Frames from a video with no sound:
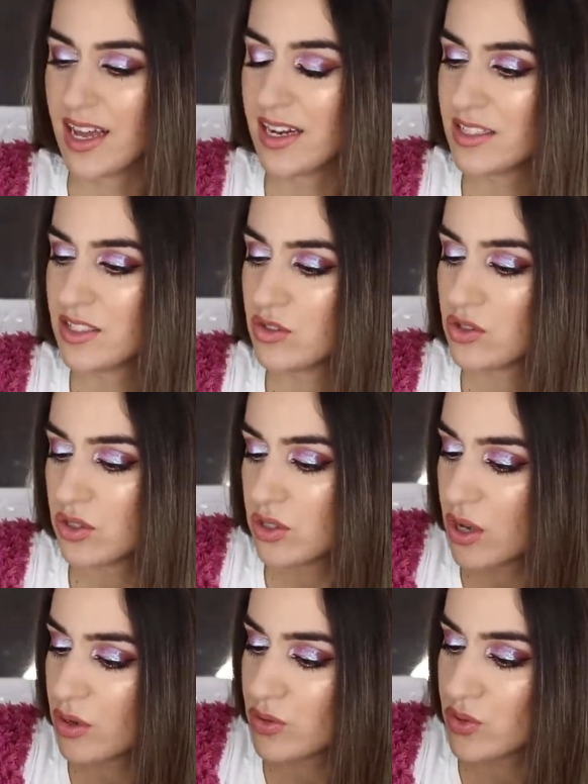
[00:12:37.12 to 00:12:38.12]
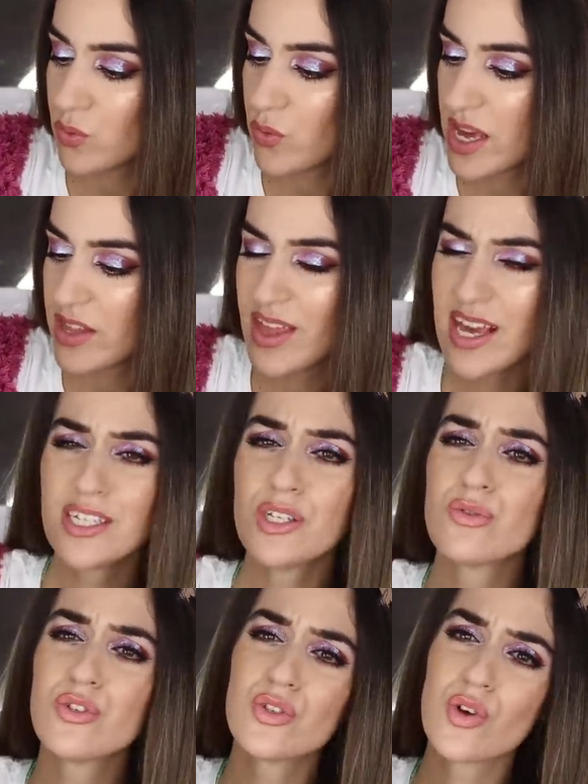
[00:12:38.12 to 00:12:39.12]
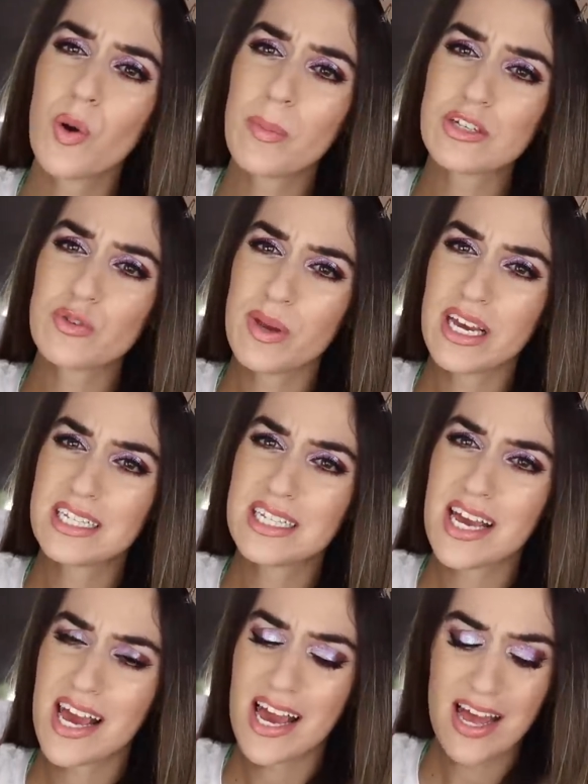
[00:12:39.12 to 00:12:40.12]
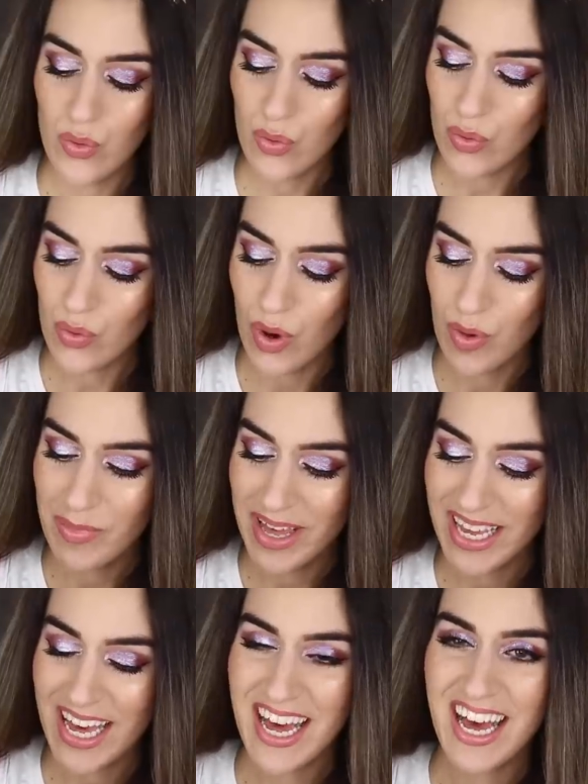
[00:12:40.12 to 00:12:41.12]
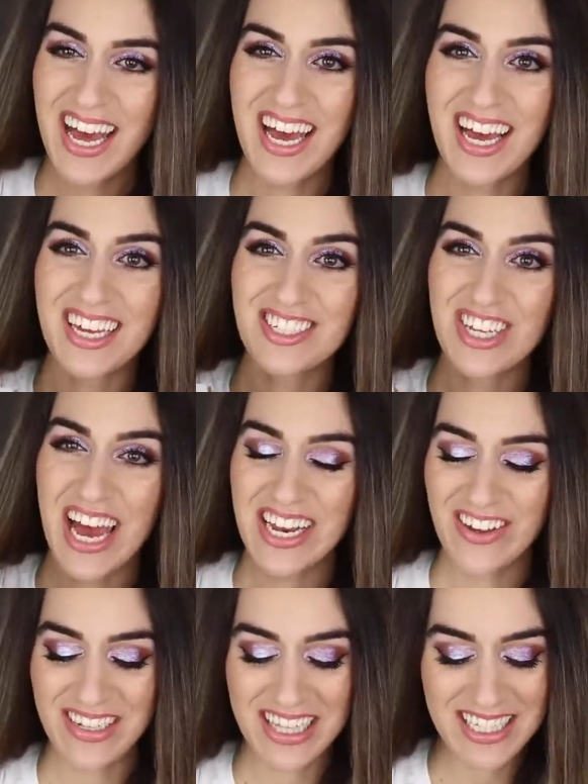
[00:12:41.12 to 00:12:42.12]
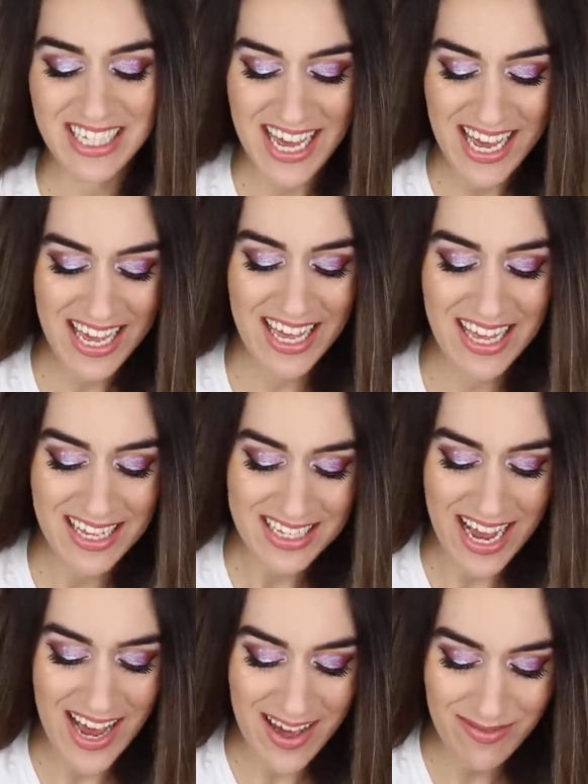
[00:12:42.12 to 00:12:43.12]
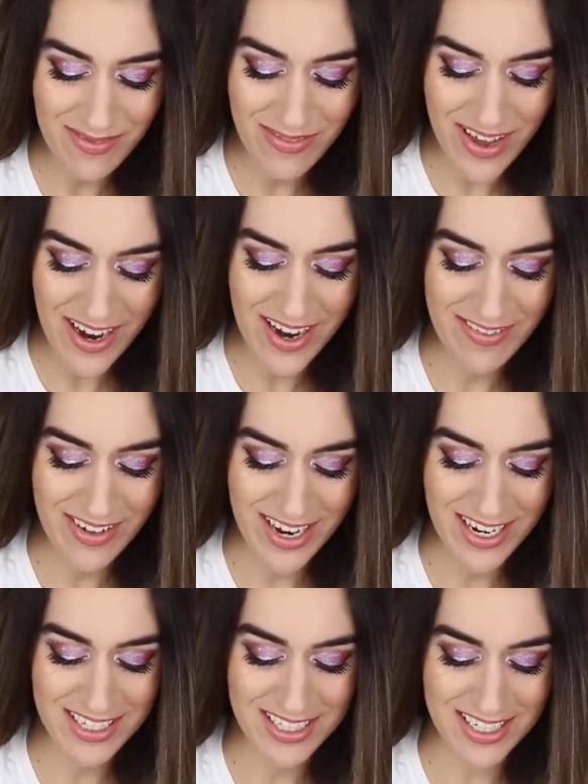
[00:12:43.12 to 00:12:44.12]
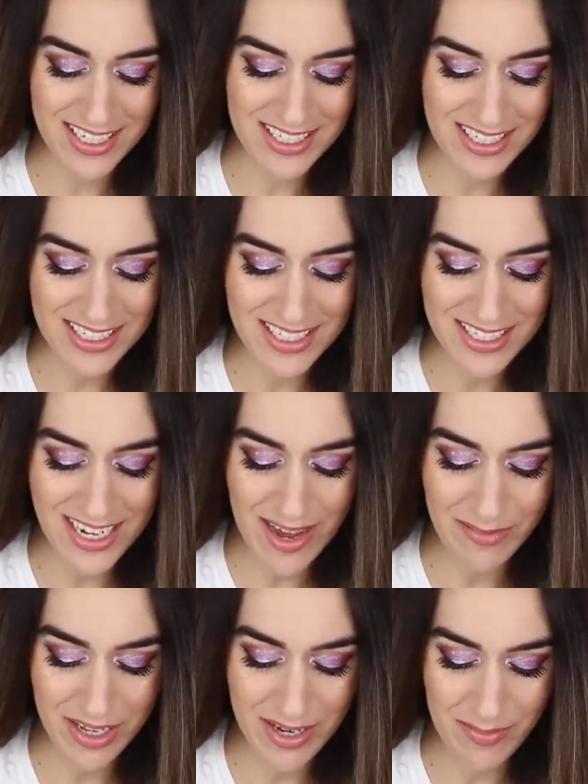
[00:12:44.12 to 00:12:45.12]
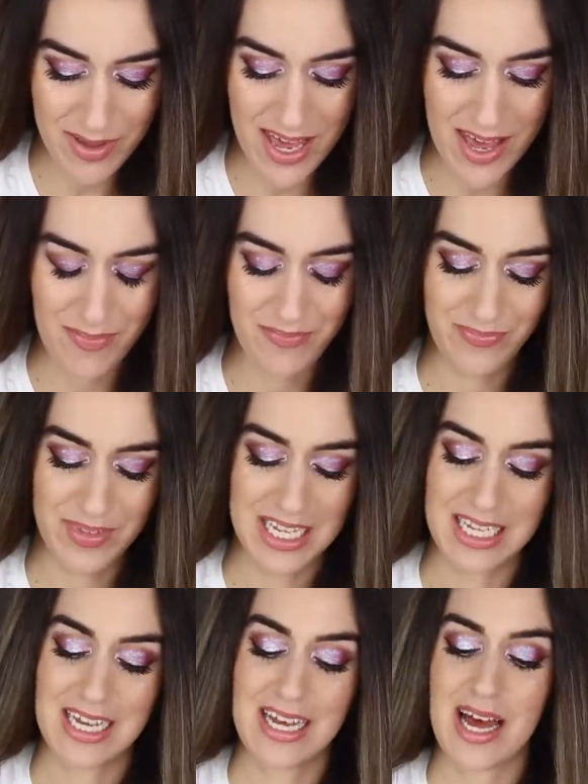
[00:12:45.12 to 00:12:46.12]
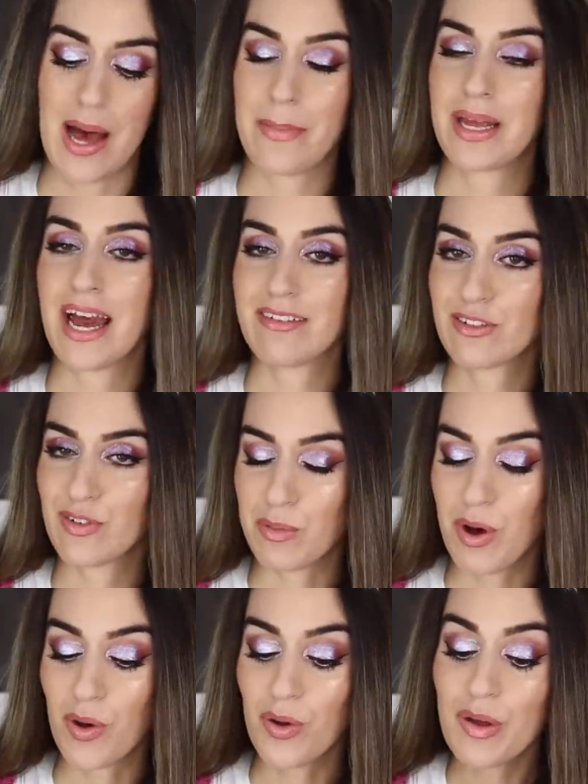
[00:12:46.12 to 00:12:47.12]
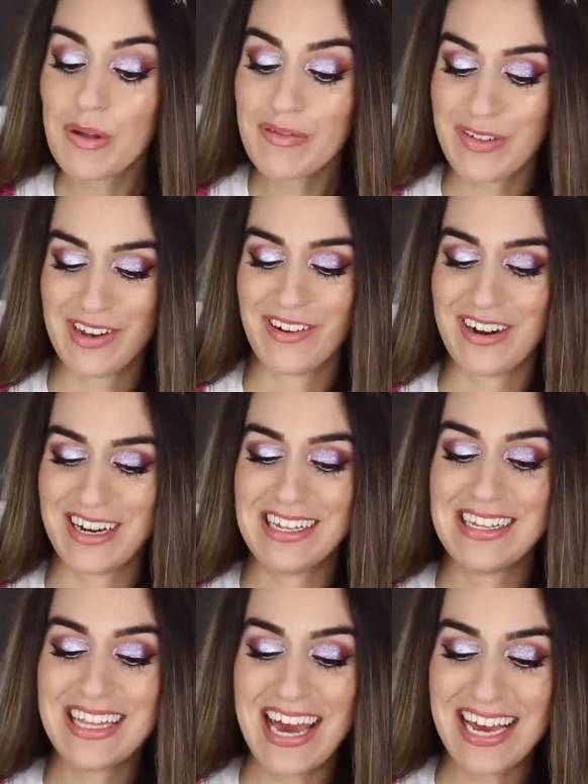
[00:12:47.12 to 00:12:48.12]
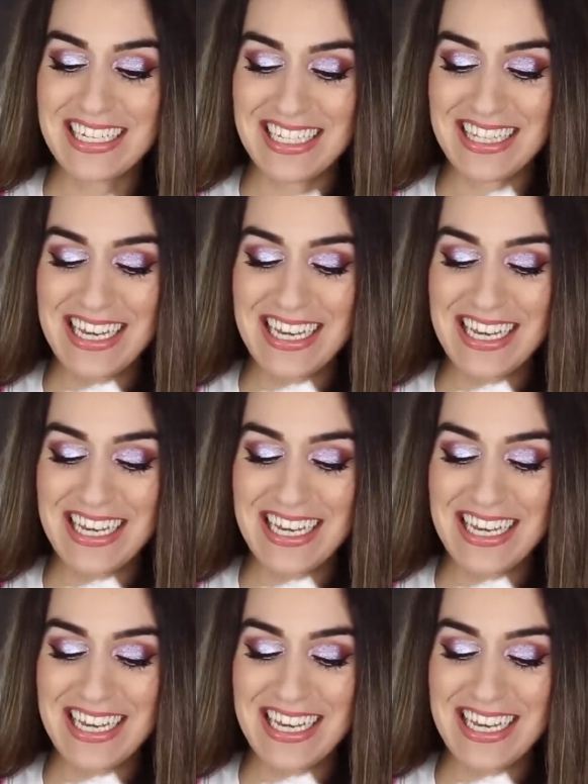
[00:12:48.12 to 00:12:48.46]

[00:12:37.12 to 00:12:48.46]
That is so sweet. Thank you so much, Pixie. Ooh, oh my gosh. I know what this is. I am very, very excited. I'm gonna have to film a whole video on this.